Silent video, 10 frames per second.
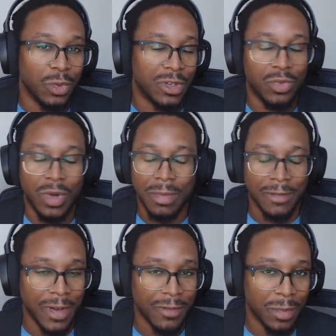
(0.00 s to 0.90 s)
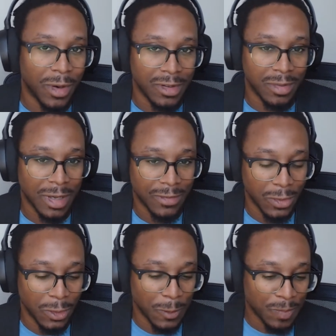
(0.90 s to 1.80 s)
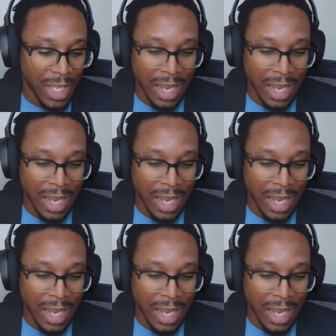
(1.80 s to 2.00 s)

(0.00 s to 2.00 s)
which is one of my favorite parts about food.